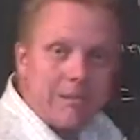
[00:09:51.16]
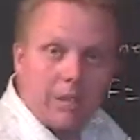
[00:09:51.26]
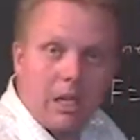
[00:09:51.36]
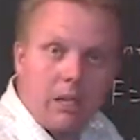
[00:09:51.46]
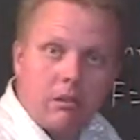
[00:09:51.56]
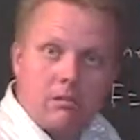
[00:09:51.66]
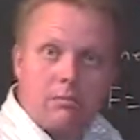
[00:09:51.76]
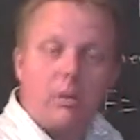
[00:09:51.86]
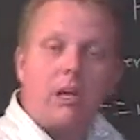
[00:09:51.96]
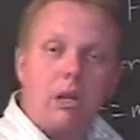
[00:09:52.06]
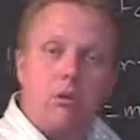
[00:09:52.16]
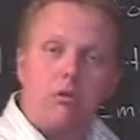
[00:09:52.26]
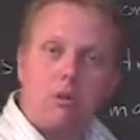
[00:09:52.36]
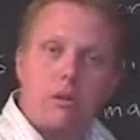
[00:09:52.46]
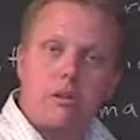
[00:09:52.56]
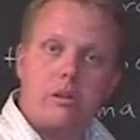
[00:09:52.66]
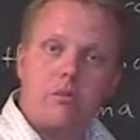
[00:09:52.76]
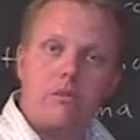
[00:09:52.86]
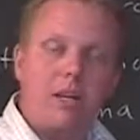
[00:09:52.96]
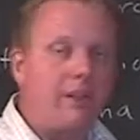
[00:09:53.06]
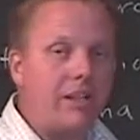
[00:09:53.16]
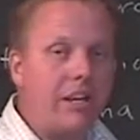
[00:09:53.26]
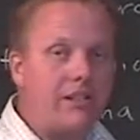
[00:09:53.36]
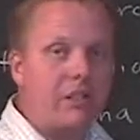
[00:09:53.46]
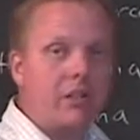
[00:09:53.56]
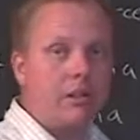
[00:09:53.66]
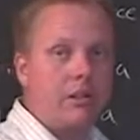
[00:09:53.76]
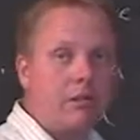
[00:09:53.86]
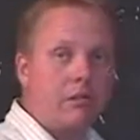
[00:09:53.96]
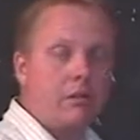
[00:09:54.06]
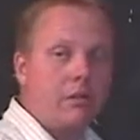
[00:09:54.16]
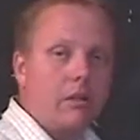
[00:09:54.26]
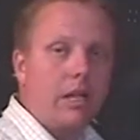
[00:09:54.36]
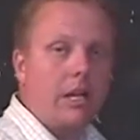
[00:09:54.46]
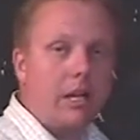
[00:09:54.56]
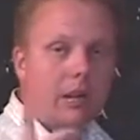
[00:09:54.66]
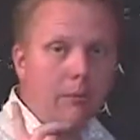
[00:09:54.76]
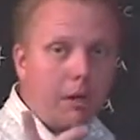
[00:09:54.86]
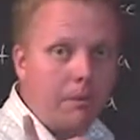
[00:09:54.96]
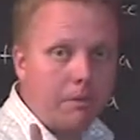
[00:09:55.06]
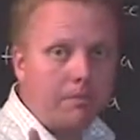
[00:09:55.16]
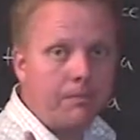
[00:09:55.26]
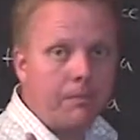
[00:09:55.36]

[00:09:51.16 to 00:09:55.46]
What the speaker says: me with equal force. If it doesn't, then I have a problem.